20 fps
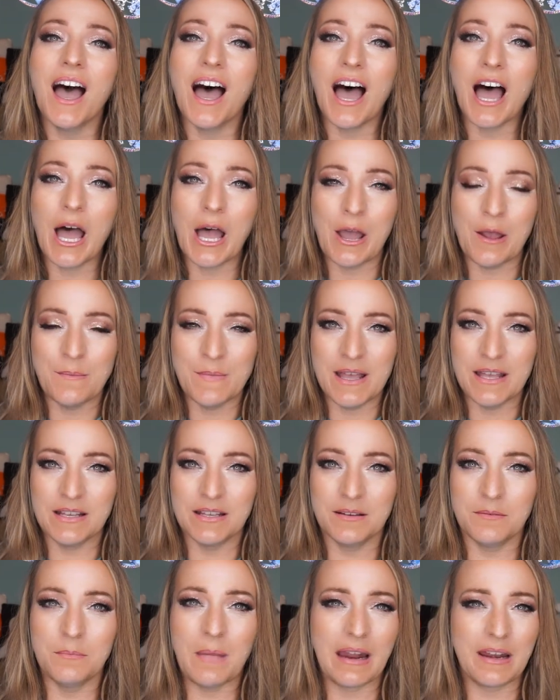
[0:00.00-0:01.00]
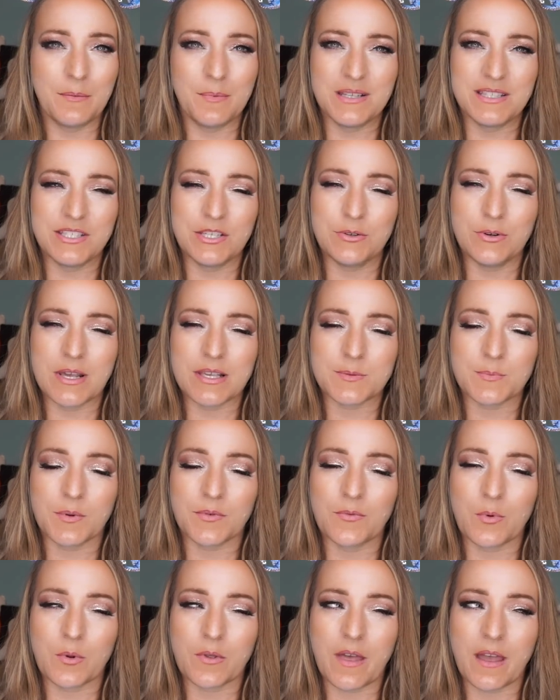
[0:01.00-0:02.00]
Might have been 2 days
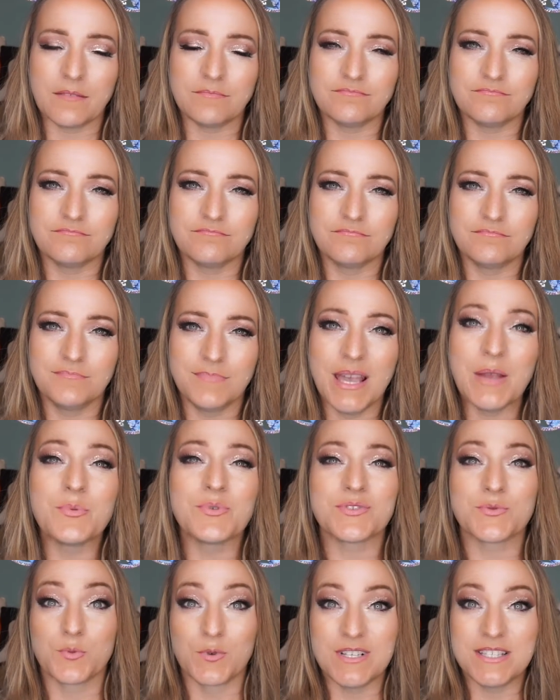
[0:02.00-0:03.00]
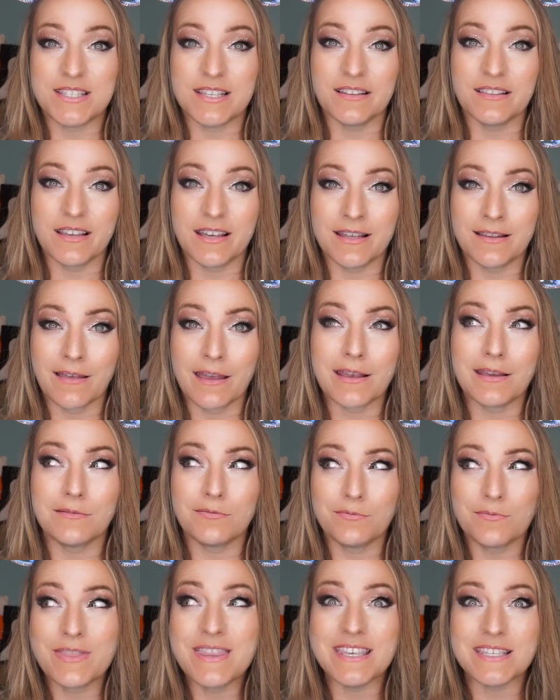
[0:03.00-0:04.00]
before that. It was recently, like
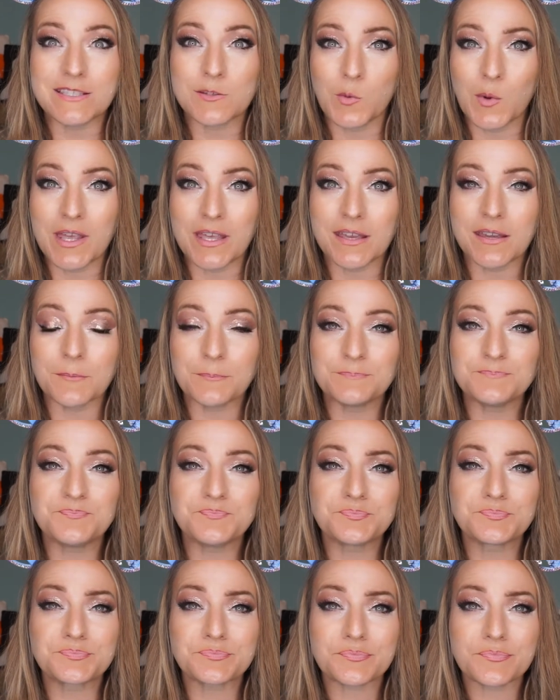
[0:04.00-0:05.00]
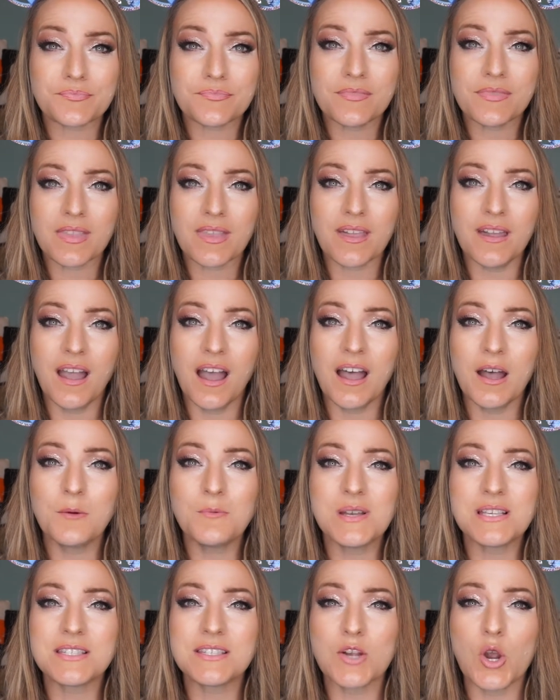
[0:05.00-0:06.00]
this week.
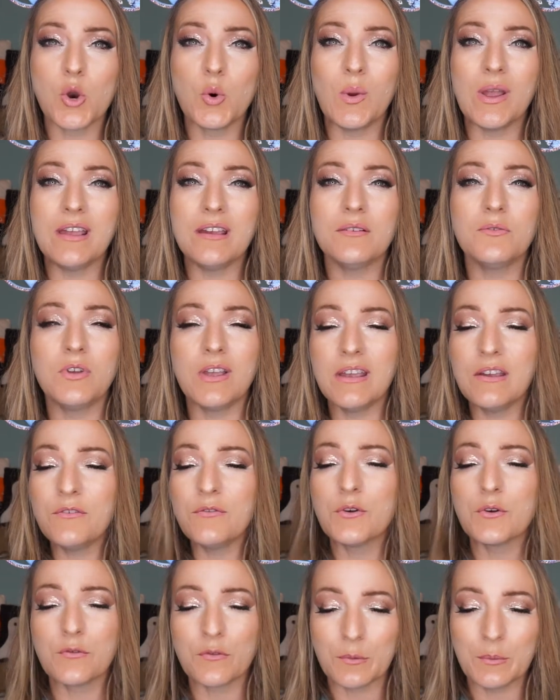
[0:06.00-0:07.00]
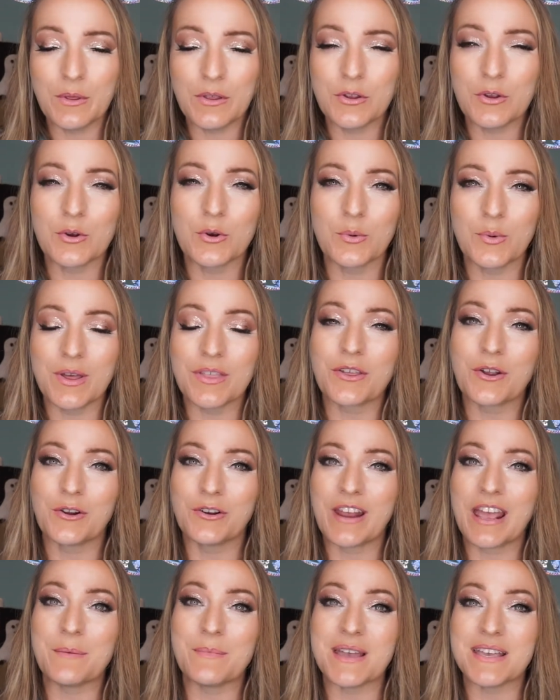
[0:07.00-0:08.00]
So if you're familiar with her
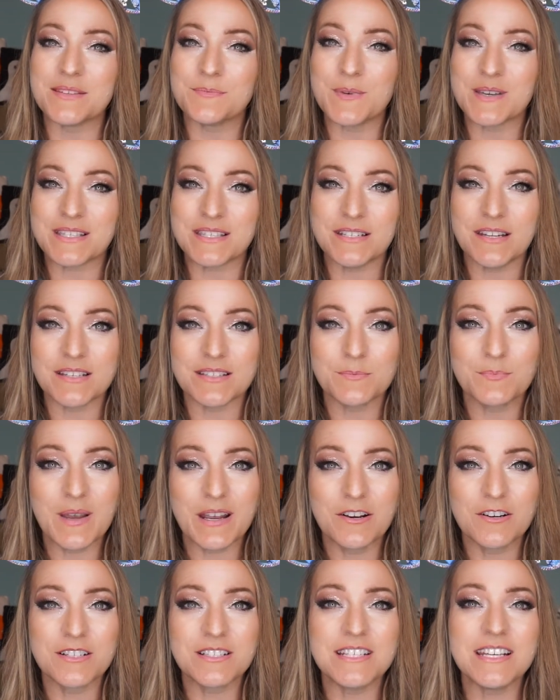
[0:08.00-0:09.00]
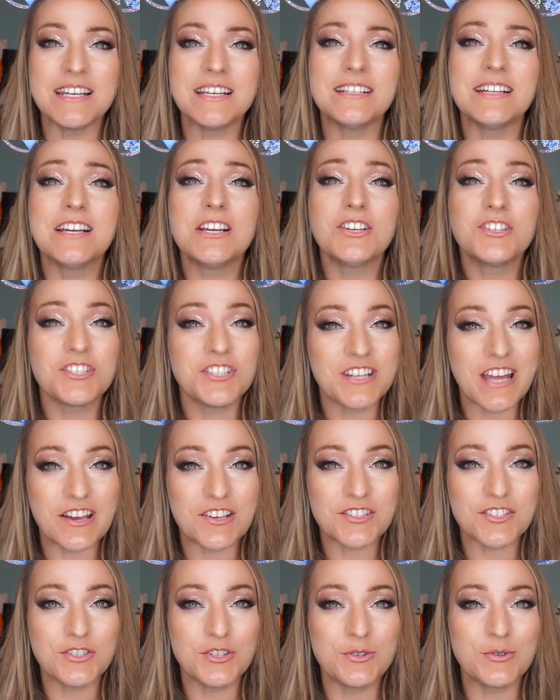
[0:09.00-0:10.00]
name as Pixie Dust and Parenting, she now
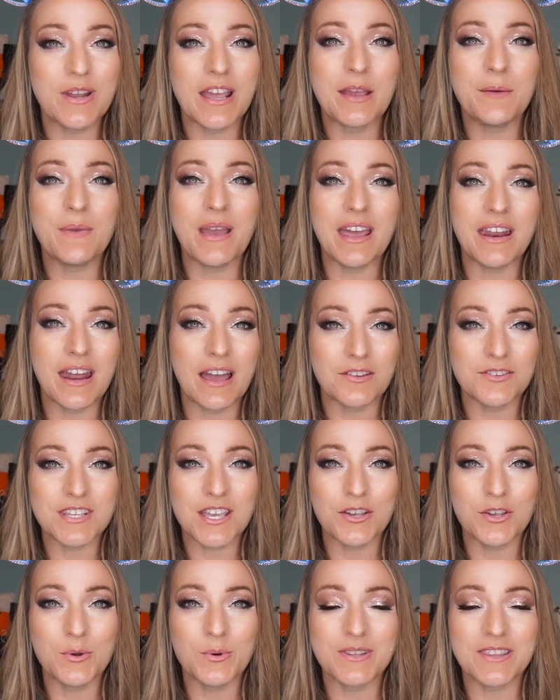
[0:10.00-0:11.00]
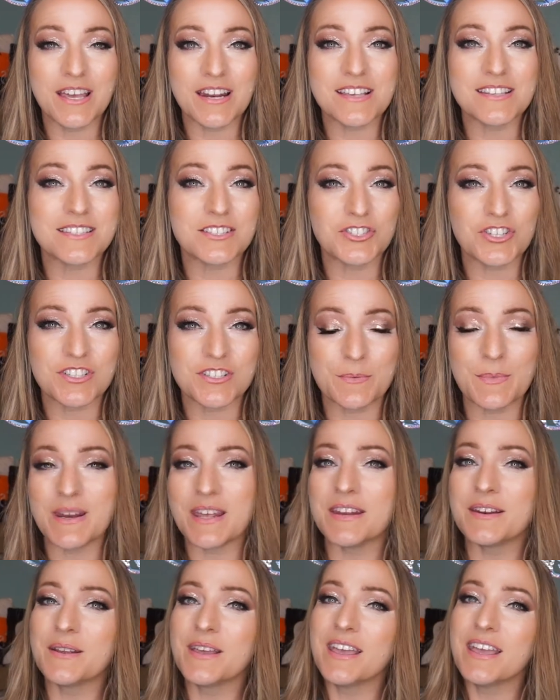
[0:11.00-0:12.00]
has a new name, and I'll tell you what that is in just a minute.